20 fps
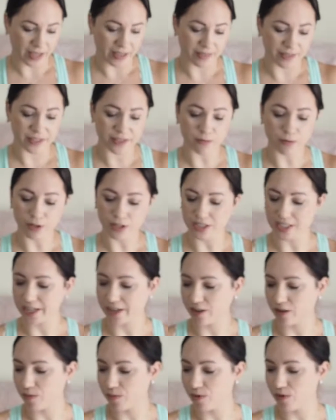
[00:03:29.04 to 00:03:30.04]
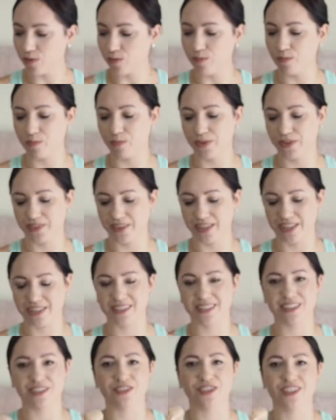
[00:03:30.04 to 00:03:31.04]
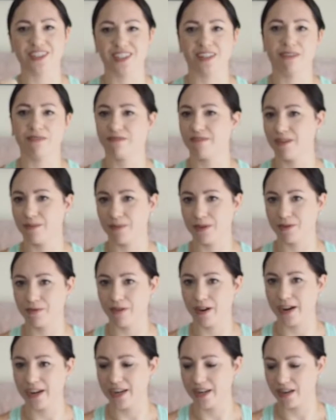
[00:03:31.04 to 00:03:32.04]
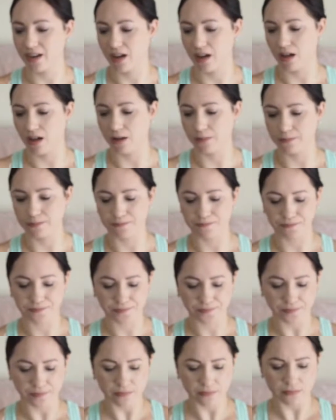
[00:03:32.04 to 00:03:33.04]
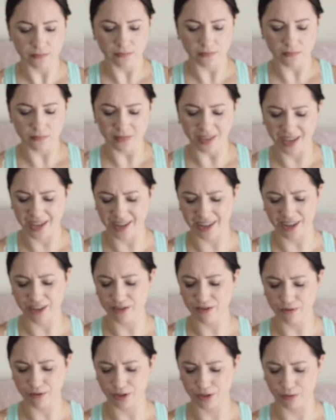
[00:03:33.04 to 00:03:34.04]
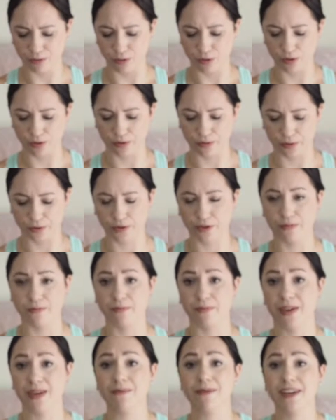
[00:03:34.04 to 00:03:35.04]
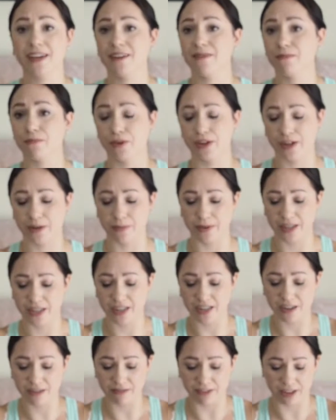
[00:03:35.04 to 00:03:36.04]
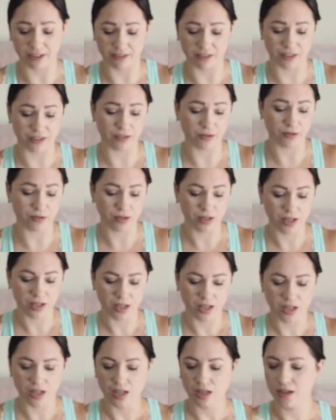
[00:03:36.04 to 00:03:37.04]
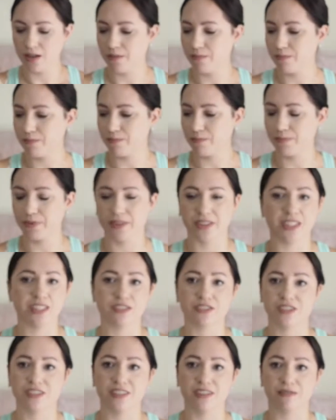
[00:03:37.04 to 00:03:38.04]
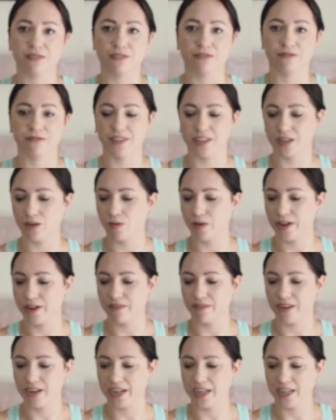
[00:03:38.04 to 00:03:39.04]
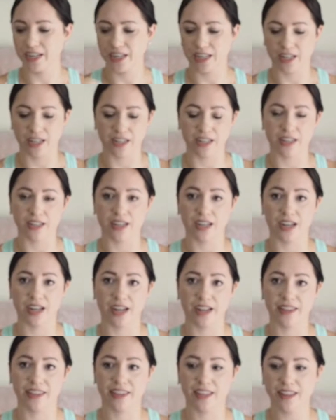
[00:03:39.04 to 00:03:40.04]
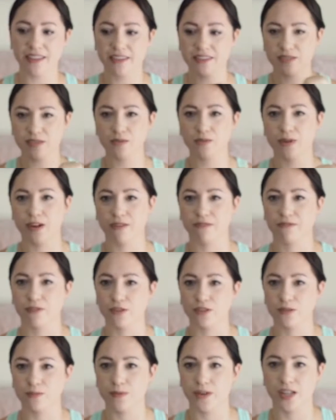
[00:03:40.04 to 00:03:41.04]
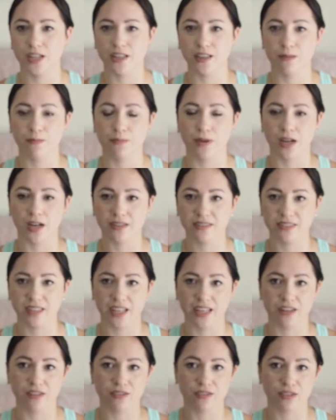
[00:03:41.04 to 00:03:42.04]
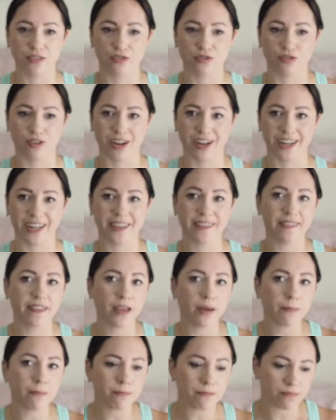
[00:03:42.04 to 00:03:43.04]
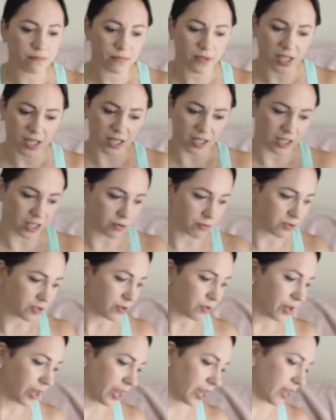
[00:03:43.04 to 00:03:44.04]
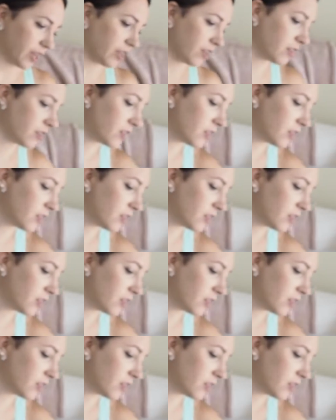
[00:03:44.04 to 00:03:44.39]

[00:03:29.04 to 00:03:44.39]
These weren't terrible, but they still just didn't fit me right, and I couldn't really roll through them. Maybe I didn't break them in enough, I don't know. But these just never fit quite right, and I think this is when I first bought the box liners to try in them, and it was okay.